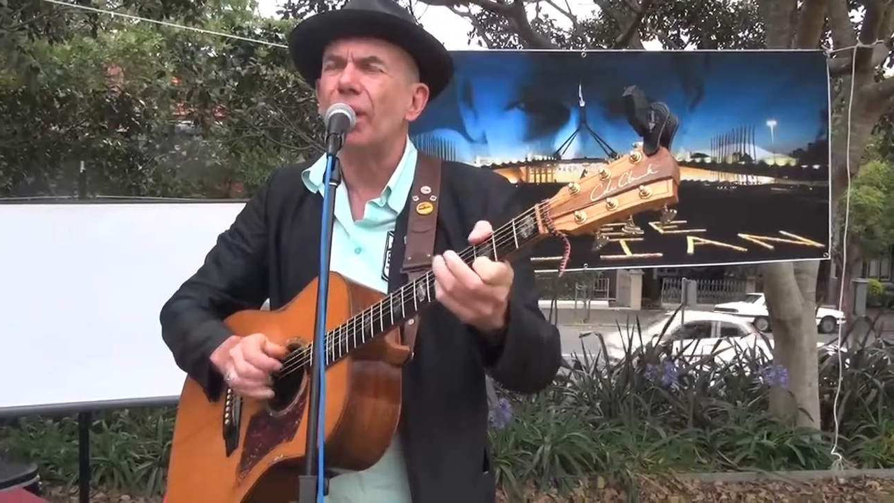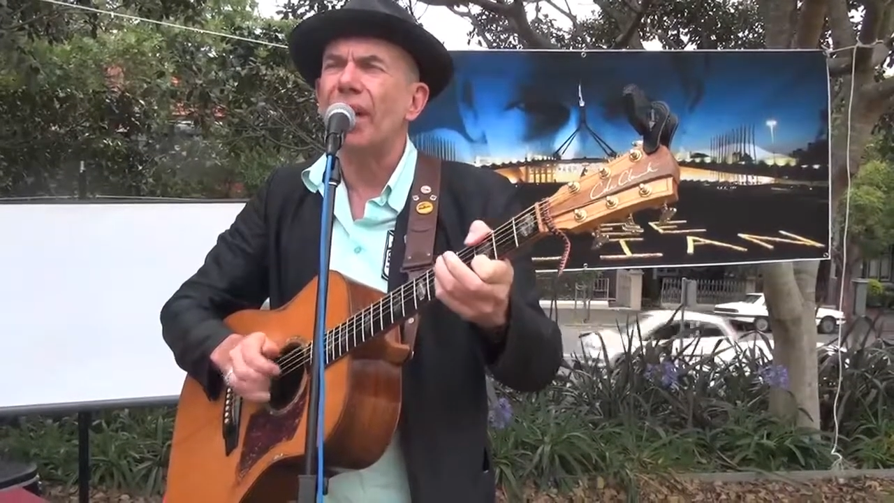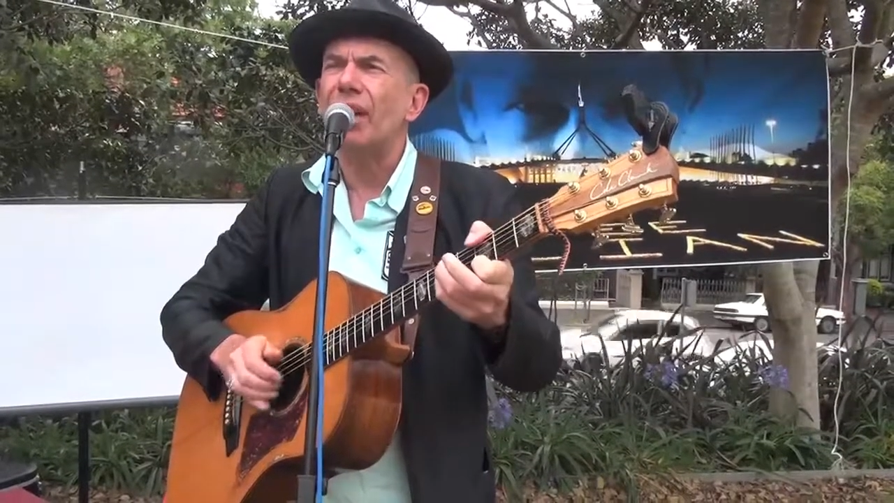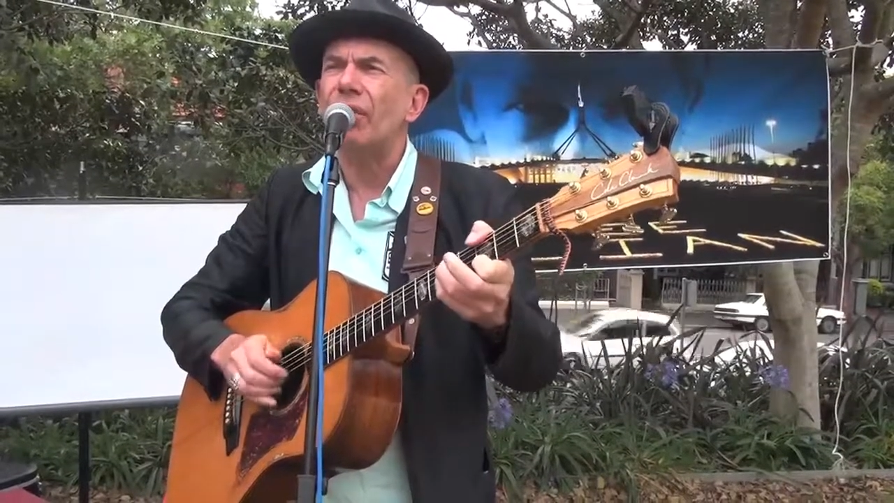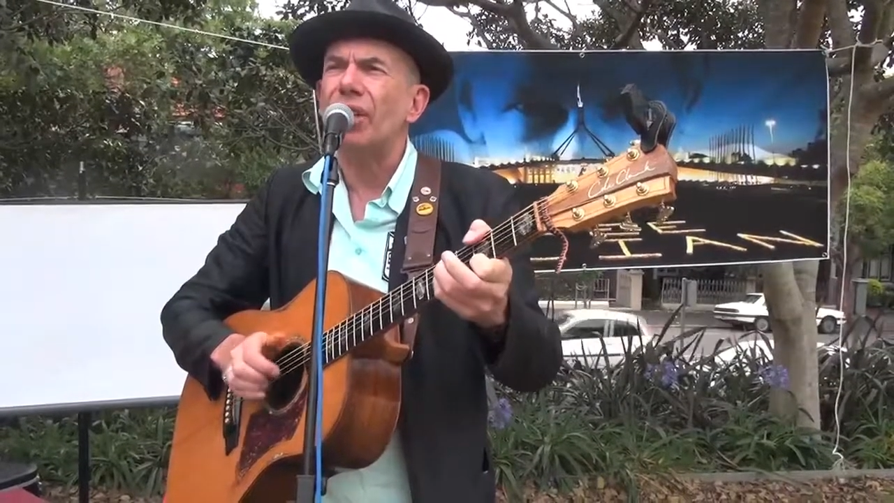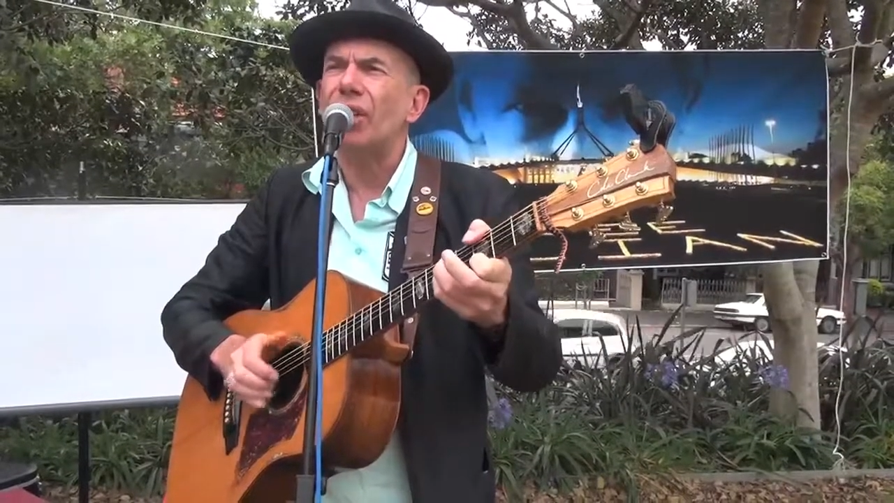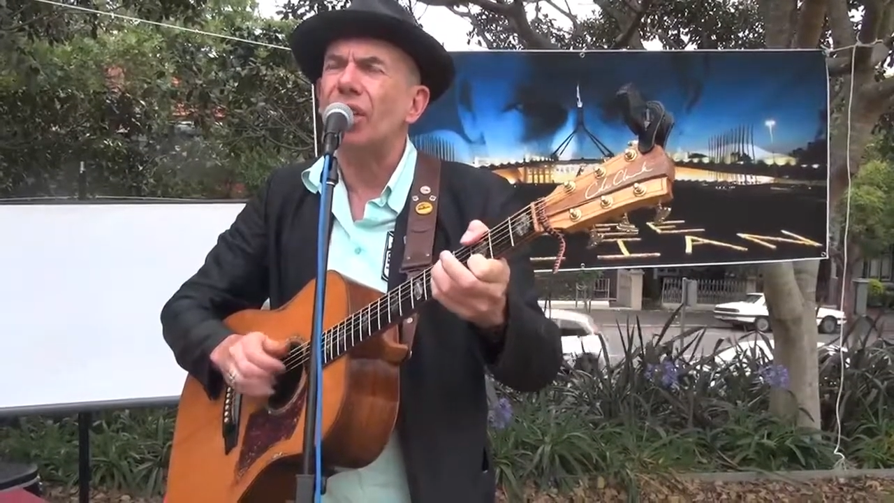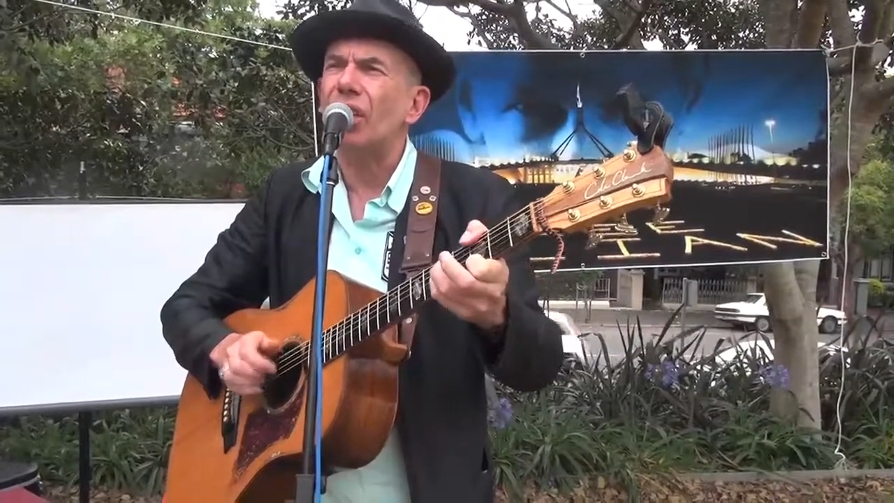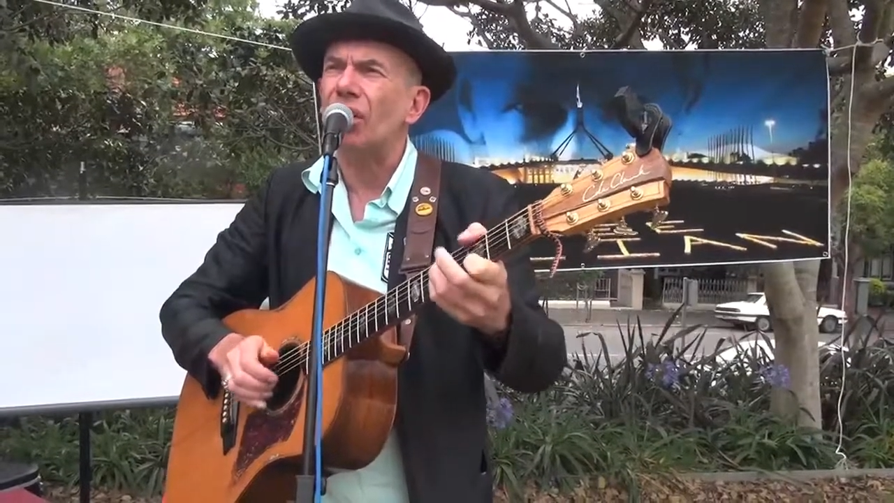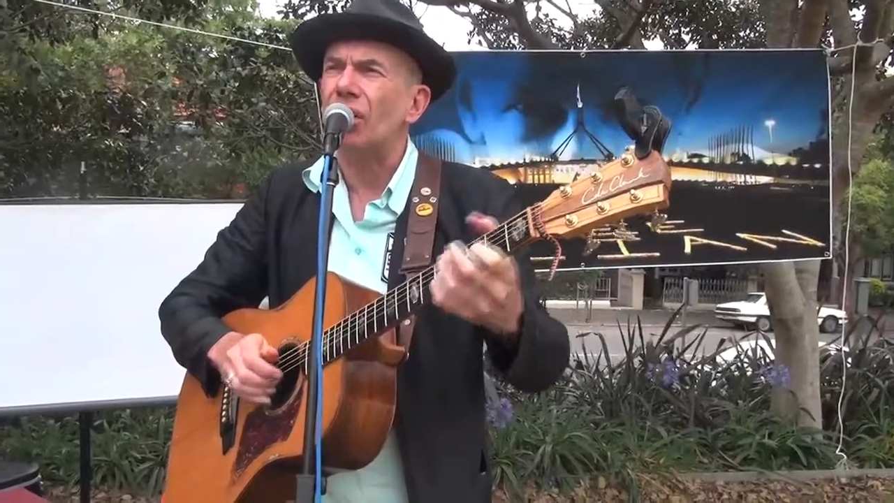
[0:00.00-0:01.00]
ever
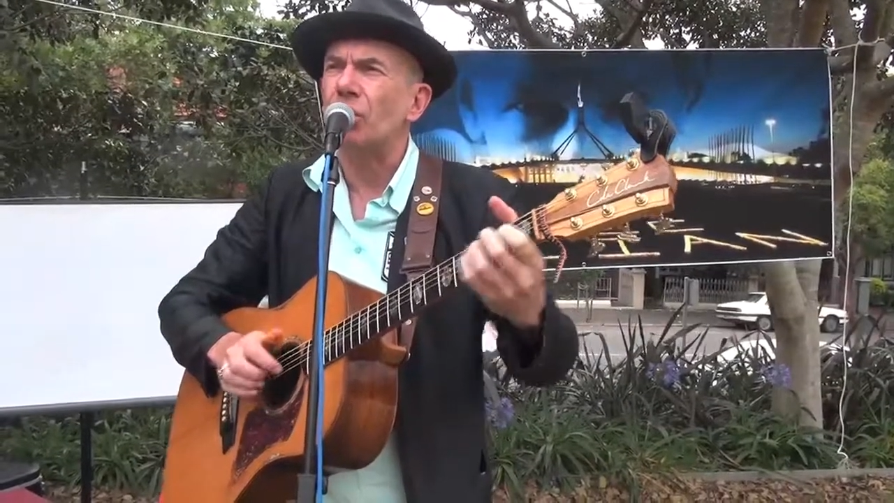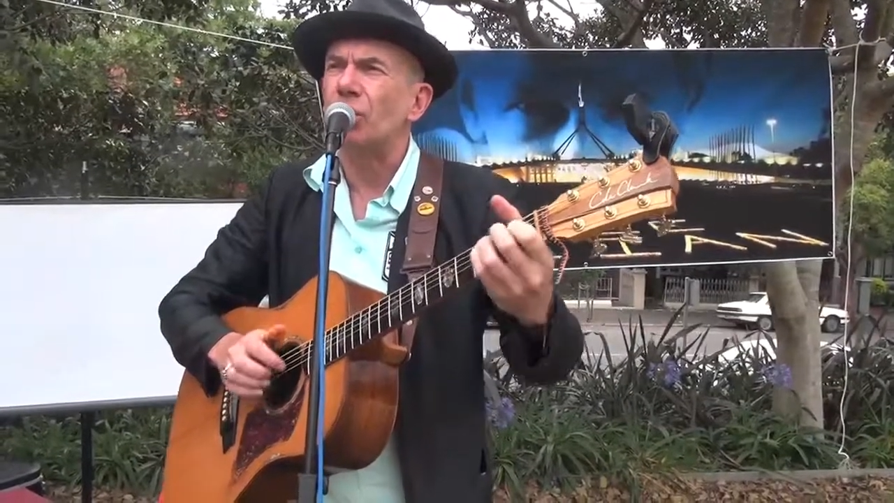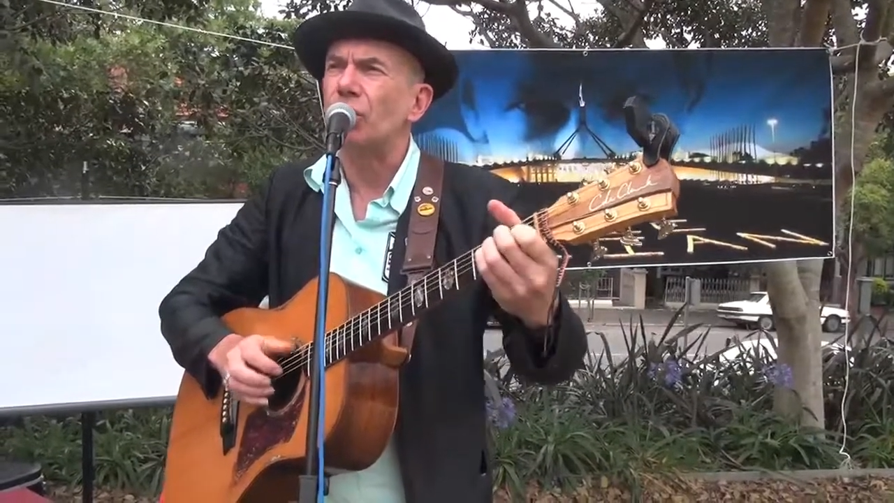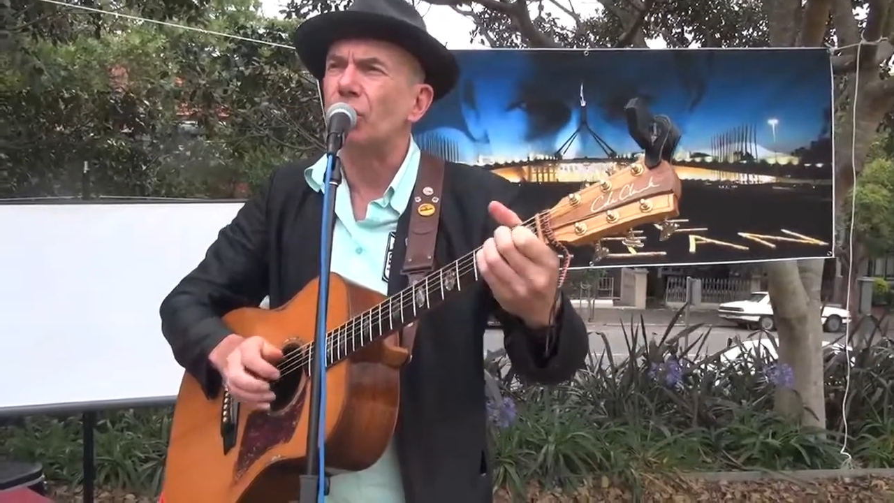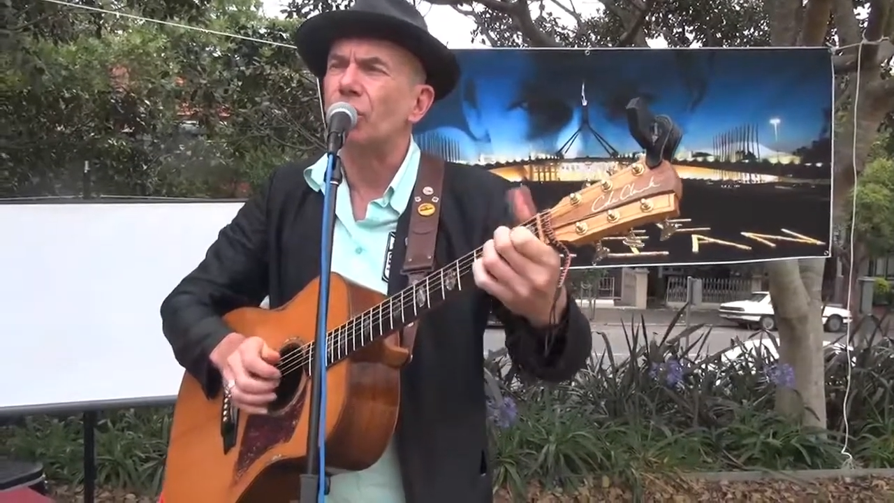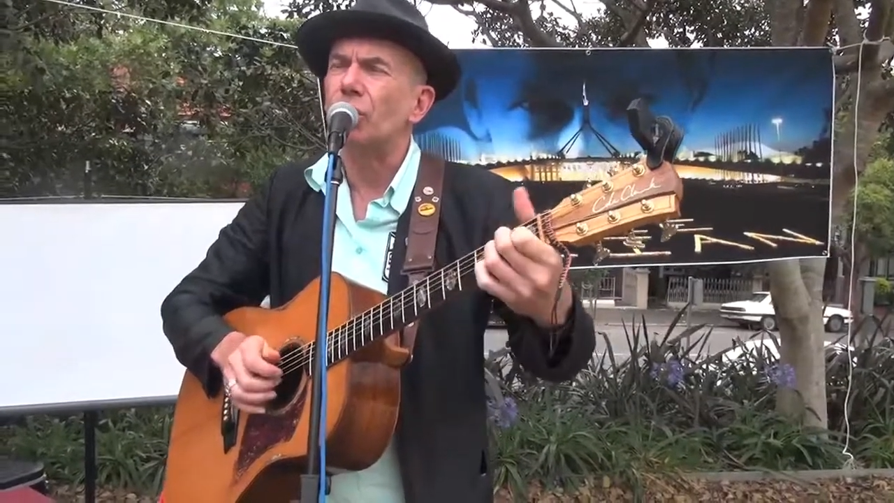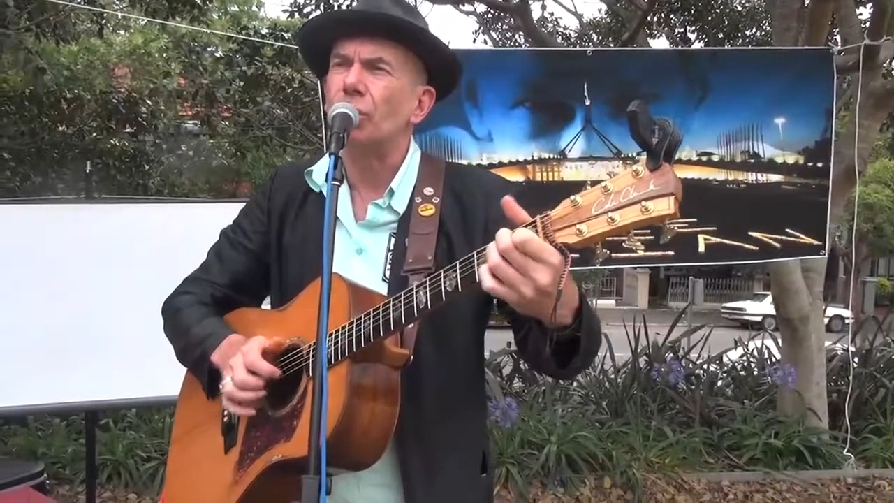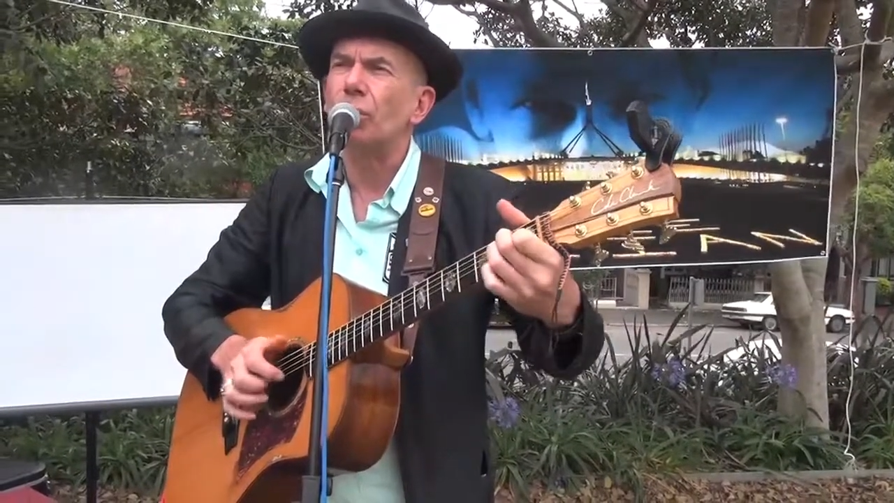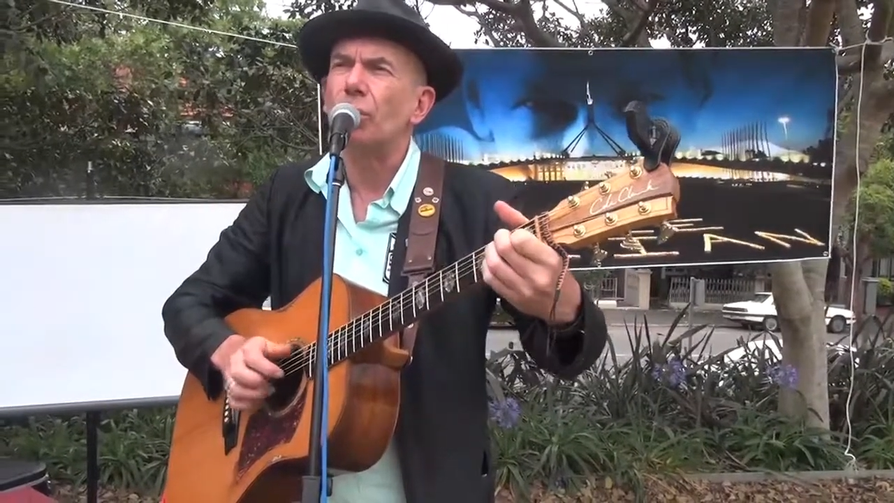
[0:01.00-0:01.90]
come true.